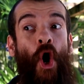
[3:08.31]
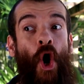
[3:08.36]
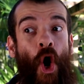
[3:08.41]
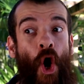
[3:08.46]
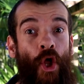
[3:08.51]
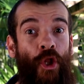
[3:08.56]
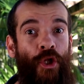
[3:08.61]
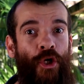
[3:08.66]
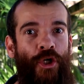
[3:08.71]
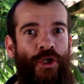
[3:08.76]

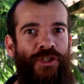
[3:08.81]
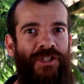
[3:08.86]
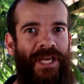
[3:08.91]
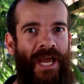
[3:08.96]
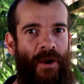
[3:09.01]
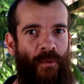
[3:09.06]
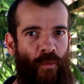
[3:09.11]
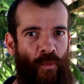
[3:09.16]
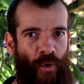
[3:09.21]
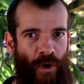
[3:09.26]
others
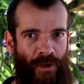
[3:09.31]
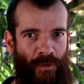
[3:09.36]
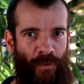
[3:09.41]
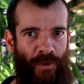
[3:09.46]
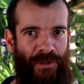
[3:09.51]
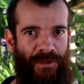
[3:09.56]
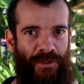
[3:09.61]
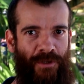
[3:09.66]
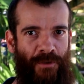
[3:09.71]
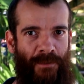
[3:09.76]
can work
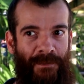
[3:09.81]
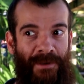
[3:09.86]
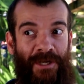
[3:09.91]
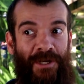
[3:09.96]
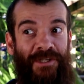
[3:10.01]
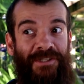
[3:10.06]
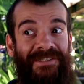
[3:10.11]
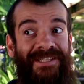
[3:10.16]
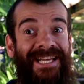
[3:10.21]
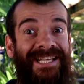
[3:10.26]
with you
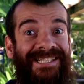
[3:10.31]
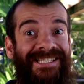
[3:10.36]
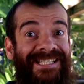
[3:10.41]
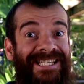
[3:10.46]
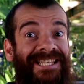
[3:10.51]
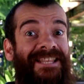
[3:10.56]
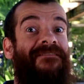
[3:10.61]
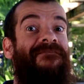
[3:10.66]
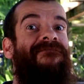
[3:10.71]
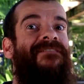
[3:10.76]
because they
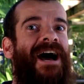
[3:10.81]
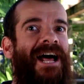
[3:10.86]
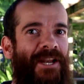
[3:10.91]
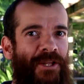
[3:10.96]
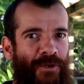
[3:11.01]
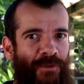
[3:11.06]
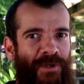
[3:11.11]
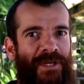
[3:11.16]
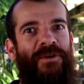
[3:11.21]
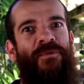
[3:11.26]
see the
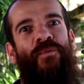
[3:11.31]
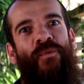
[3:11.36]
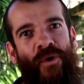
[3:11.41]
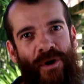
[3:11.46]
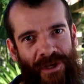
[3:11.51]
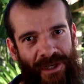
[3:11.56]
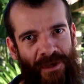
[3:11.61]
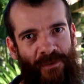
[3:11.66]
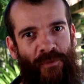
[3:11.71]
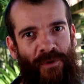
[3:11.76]
value in
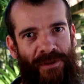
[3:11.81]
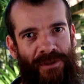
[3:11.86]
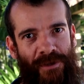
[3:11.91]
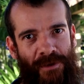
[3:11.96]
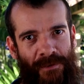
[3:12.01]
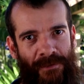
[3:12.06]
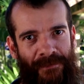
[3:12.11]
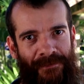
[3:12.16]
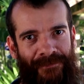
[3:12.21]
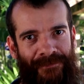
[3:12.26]
working with
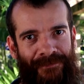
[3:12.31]
you.